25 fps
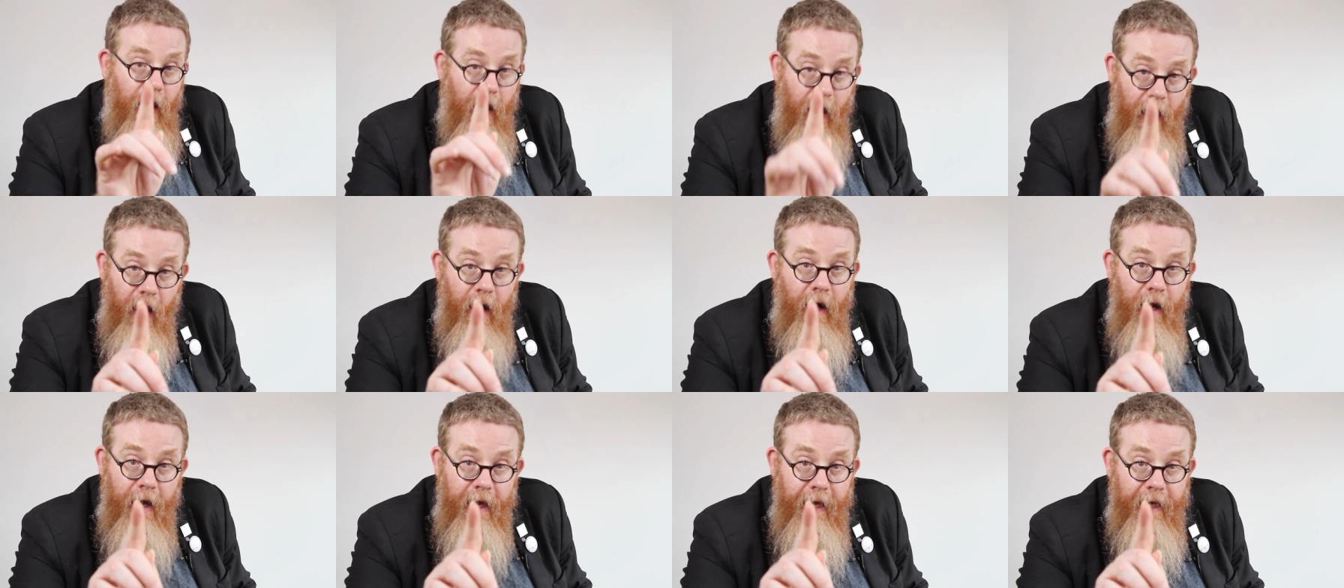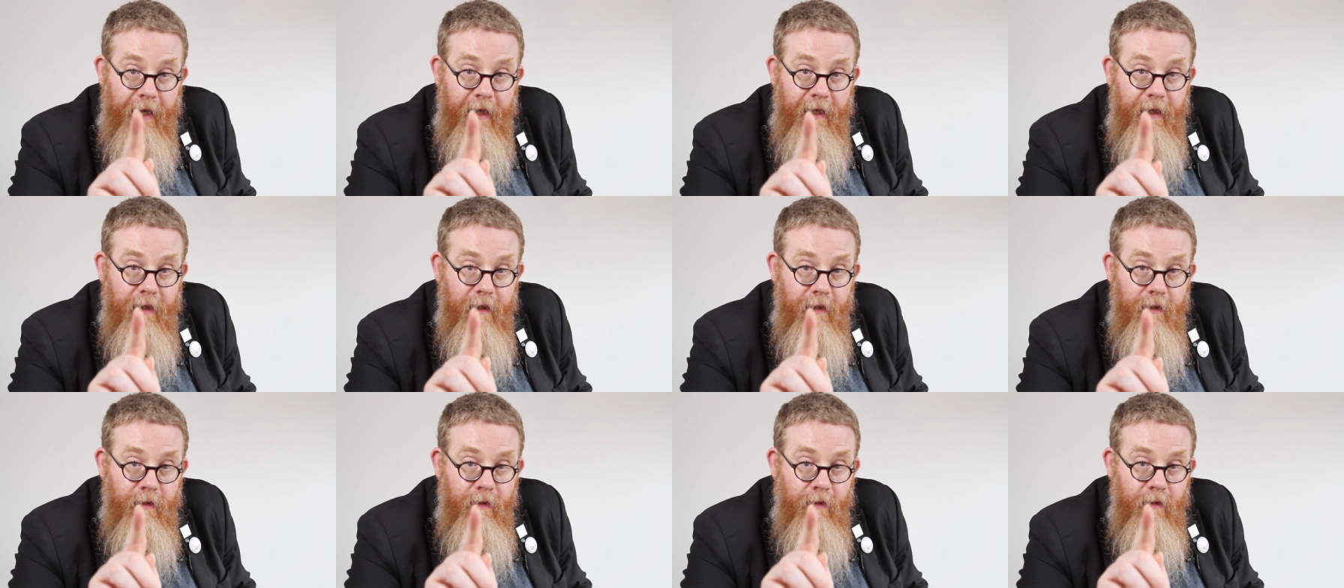
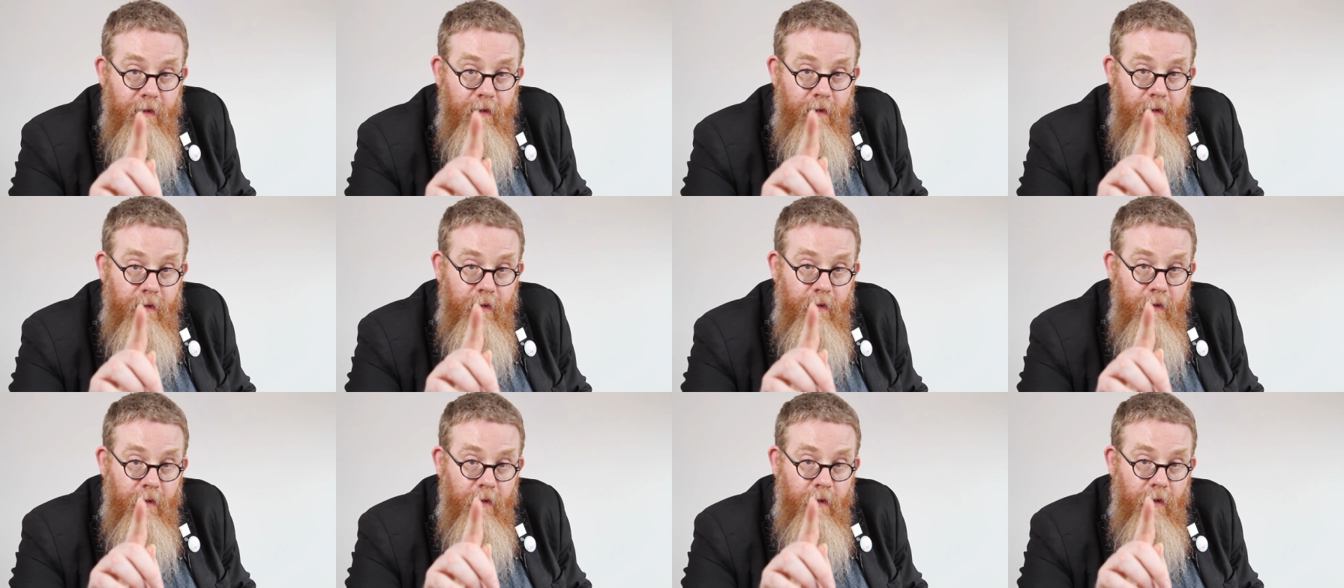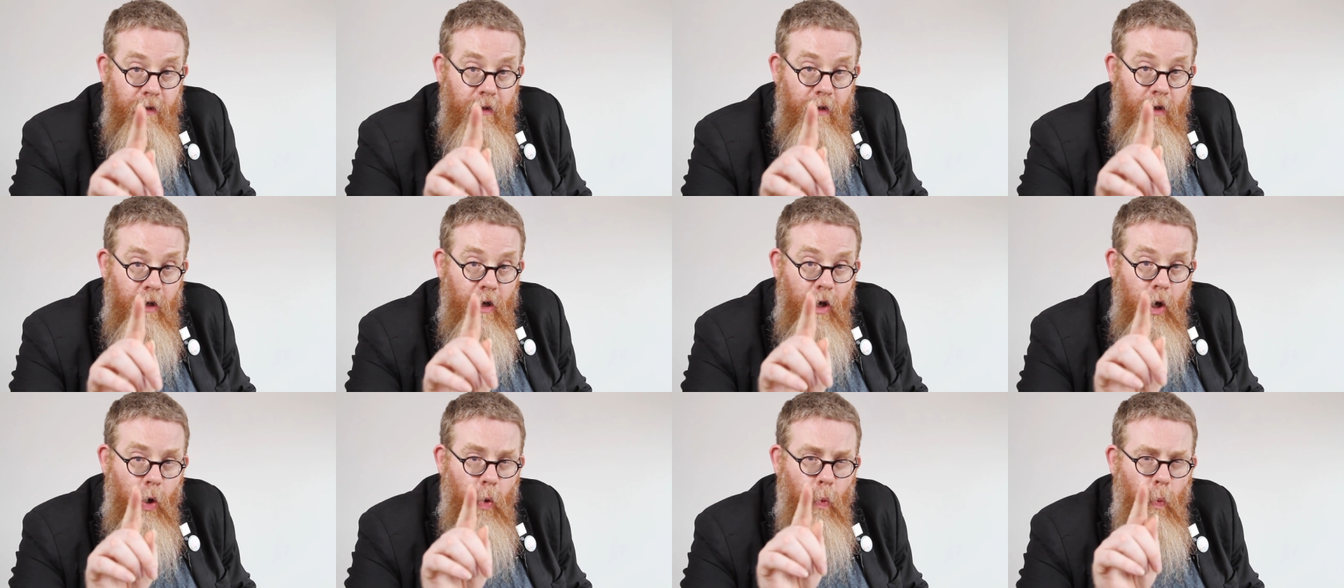I
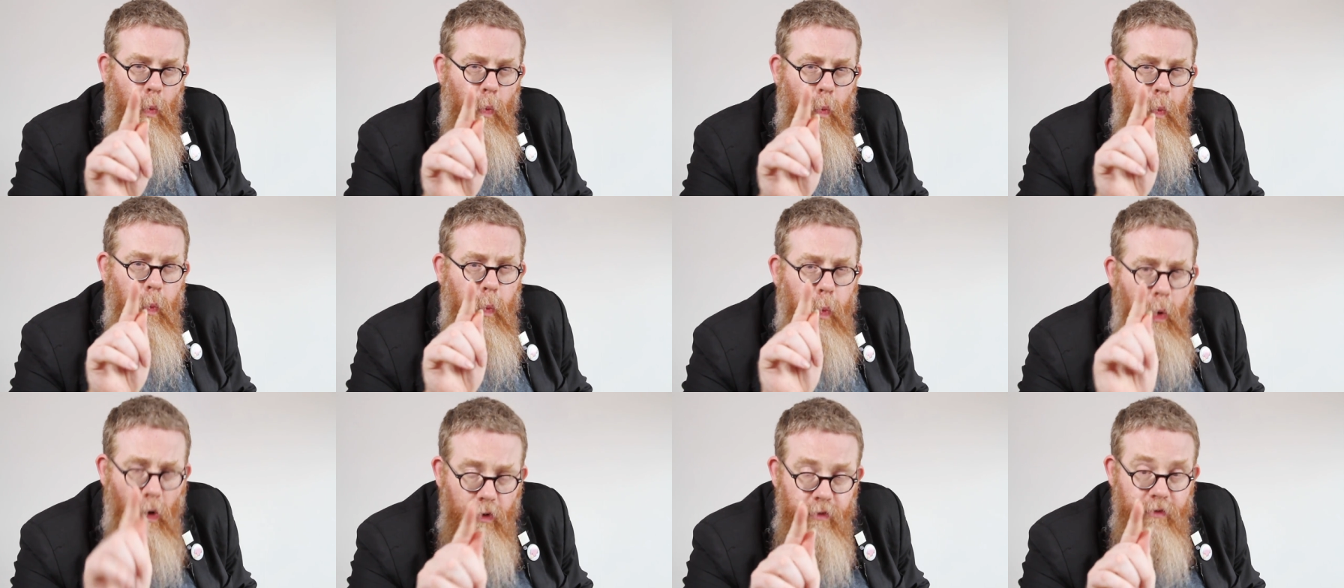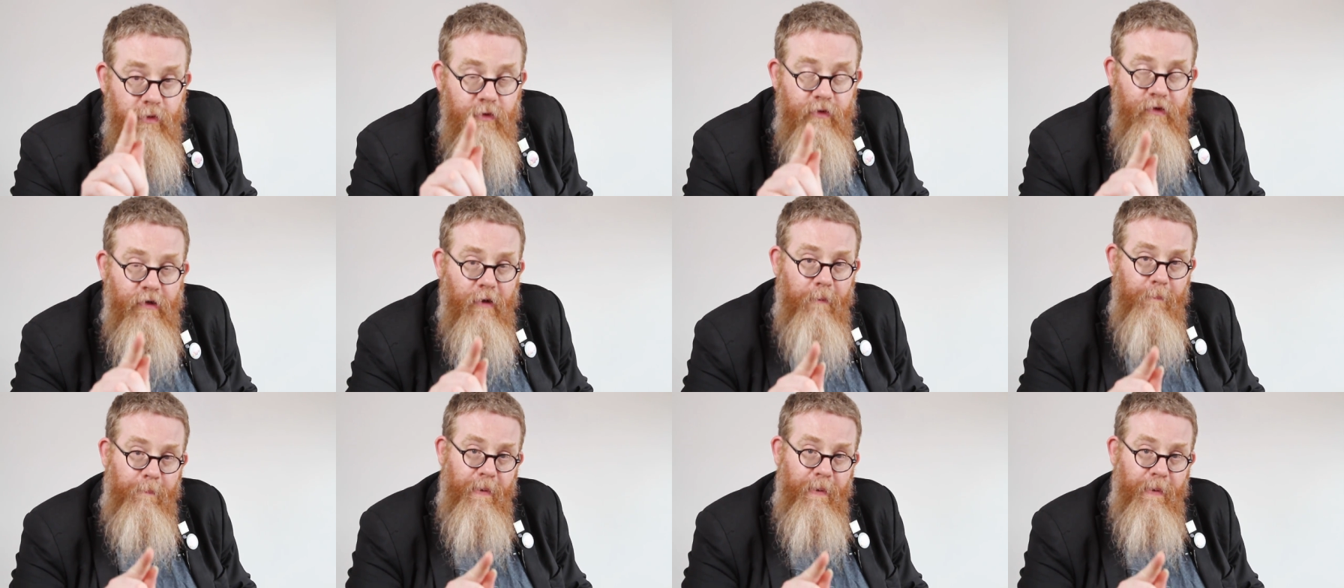want to